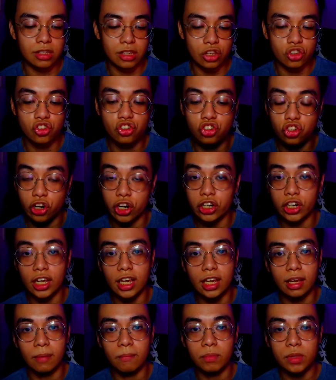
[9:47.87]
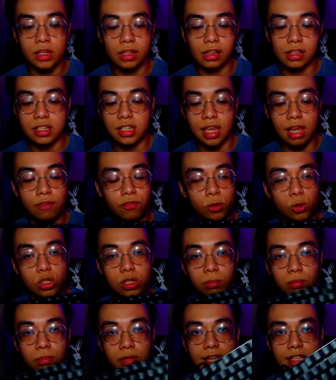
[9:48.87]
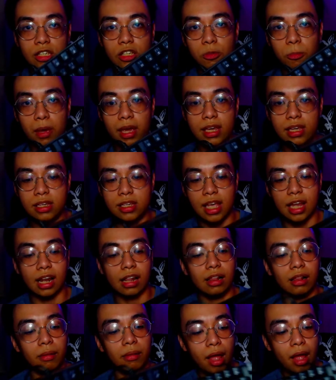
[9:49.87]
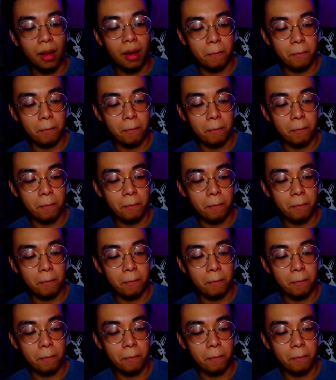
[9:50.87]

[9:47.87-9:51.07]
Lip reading: It's sturdy. It'll save you some desk space and will